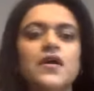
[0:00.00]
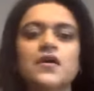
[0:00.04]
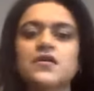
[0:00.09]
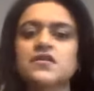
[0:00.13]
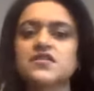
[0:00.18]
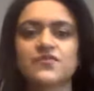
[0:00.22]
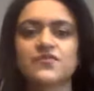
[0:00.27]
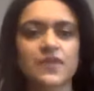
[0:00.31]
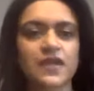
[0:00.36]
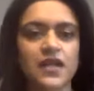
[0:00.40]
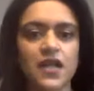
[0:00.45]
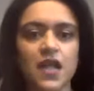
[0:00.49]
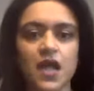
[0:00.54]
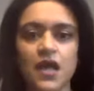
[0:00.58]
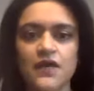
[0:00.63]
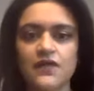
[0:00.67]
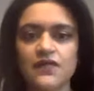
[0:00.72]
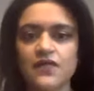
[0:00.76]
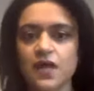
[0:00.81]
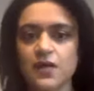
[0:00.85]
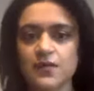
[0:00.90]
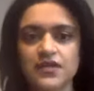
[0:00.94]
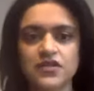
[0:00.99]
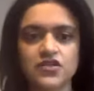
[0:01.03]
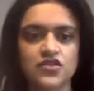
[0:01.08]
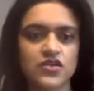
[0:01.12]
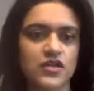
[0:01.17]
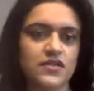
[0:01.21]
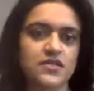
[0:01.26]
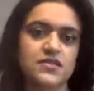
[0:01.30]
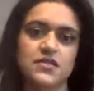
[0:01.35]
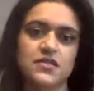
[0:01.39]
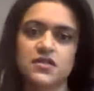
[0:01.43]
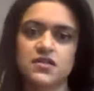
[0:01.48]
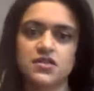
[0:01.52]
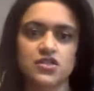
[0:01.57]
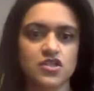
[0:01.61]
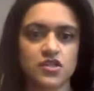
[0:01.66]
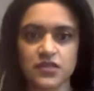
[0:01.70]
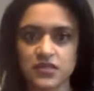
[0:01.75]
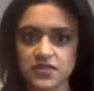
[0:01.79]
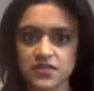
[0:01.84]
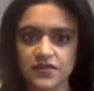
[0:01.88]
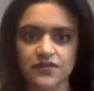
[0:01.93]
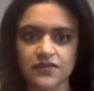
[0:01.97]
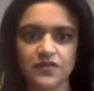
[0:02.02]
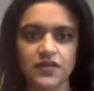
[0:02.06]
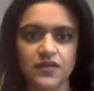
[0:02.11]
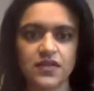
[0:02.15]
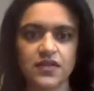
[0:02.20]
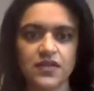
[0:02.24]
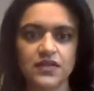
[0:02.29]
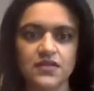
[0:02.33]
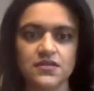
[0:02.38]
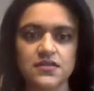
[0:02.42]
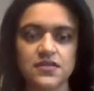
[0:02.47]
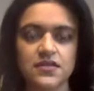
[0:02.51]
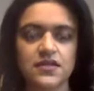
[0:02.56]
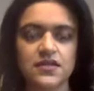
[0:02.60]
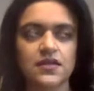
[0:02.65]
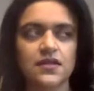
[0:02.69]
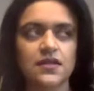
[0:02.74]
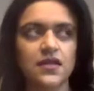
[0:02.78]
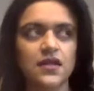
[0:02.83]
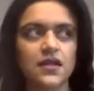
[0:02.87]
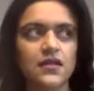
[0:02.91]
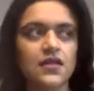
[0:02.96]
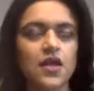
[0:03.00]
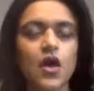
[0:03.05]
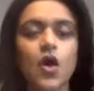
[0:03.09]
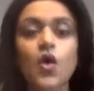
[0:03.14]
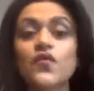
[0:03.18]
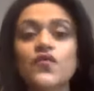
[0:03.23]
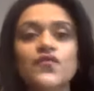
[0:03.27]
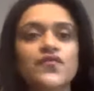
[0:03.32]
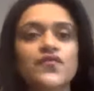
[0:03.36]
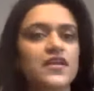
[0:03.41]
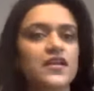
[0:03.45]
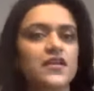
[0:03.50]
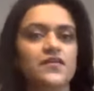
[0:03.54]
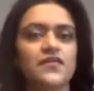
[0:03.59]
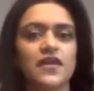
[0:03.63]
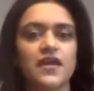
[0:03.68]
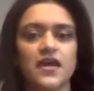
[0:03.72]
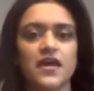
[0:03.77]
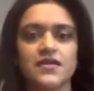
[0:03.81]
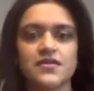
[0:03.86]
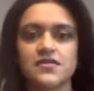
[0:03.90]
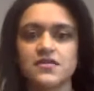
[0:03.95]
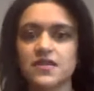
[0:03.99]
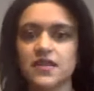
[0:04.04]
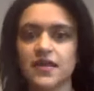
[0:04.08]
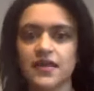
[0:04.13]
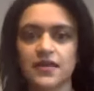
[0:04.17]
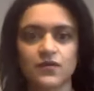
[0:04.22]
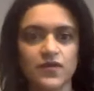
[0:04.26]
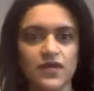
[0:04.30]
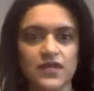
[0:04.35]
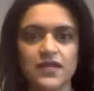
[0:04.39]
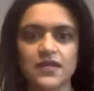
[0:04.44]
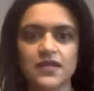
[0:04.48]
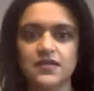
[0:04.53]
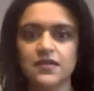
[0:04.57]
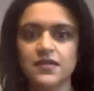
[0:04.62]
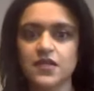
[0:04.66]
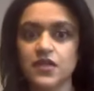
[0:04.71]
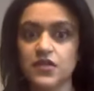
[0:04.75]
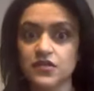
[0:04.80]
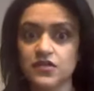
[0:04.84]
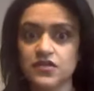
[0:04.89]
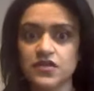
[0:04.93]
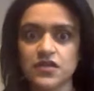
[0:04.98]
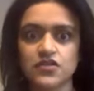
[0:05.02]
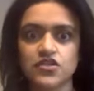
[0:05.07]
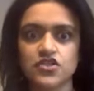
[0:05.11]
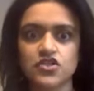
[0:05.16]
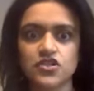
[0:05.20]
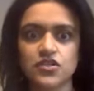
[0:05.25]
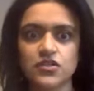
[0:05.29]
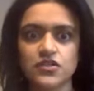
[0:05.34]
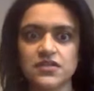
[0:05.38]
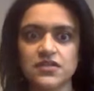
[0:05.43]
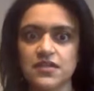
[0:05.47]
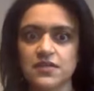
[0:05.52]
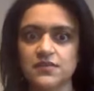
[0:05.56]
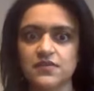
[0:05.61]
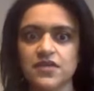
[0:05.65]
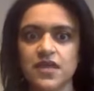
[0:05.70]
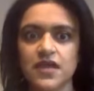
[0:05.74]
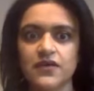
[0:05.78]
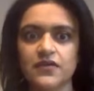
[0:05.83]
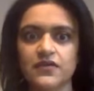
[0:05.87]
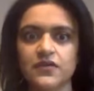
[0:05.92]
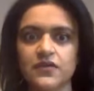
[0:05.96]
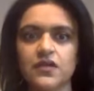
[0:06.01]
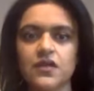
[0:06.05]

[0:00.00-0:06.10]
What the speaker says: parts of my life that I'm interested in doing different things in. It. The whole feel of it has to like really, you know, touch you deep down.